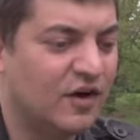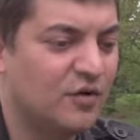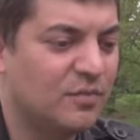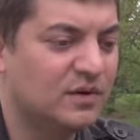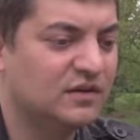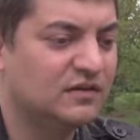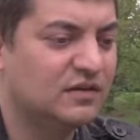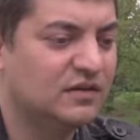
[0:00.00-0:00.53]

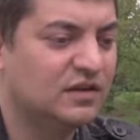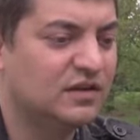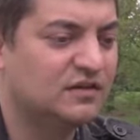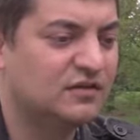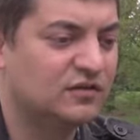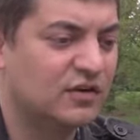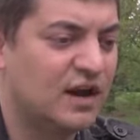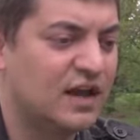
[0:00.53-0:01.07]
open to
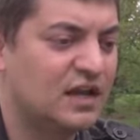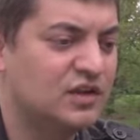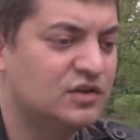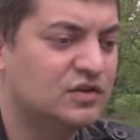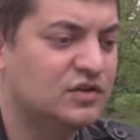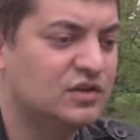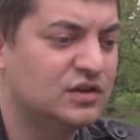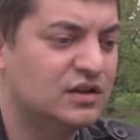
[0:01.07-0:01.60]
these
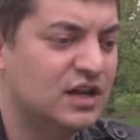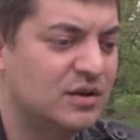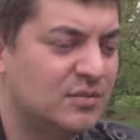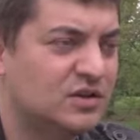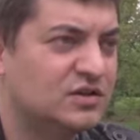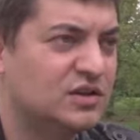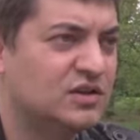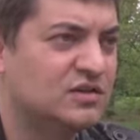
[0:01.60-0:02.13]
strange
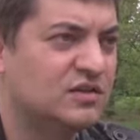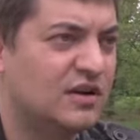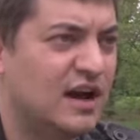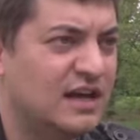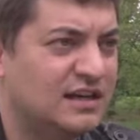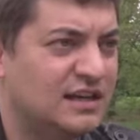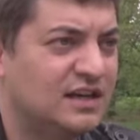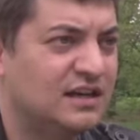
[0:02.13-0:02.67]
images or
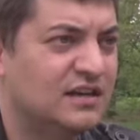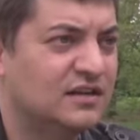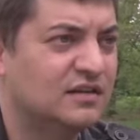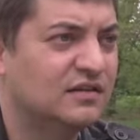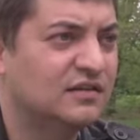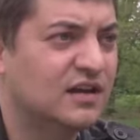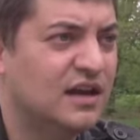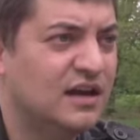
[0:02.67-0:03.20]

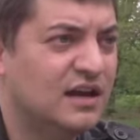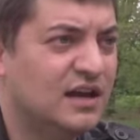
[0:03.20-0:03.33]
ideas